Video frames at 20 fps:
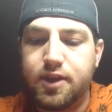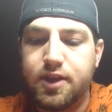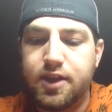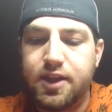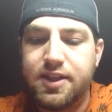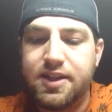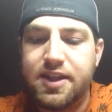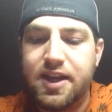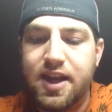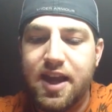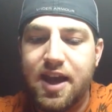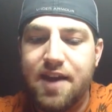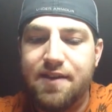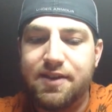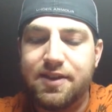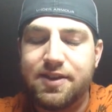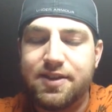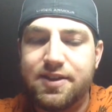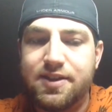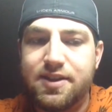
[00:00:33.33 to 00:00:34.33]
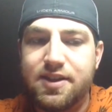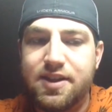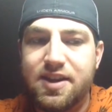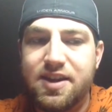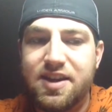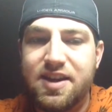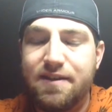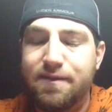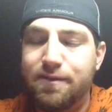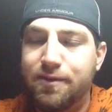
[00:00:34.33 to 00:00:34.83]
it did have its
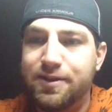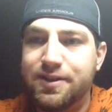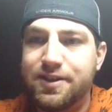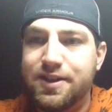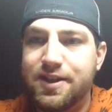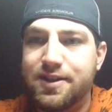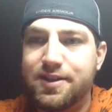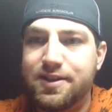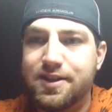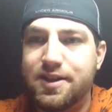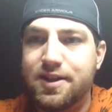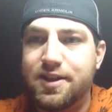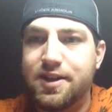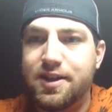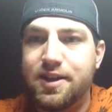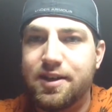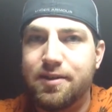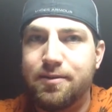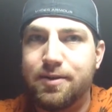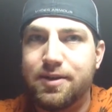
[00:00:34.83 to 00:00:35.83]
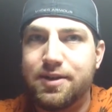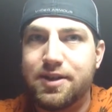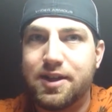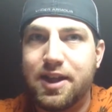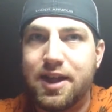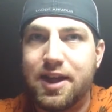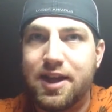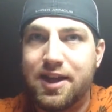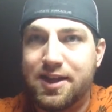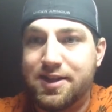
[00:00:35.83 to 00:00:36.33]
differences in it, and it was a
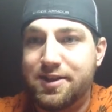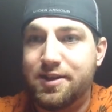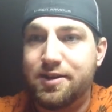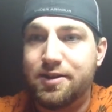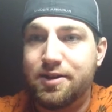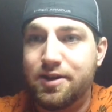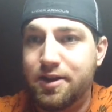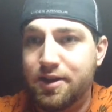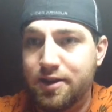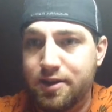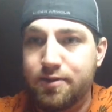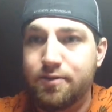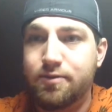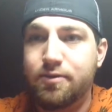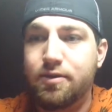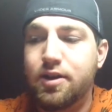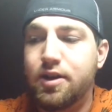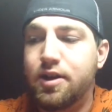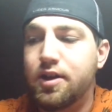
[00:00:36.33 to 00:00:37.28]
lot easier to do.